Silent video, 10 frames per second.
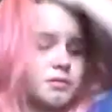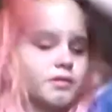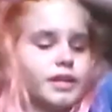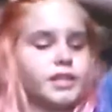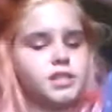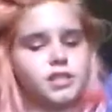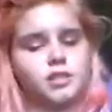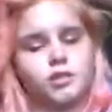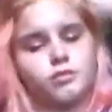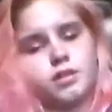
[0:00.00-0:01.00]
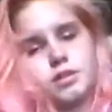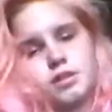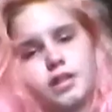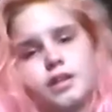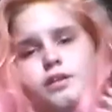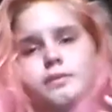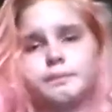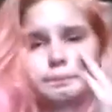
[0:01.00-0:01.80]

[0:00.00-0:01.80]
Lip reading: too lazy to do this, like,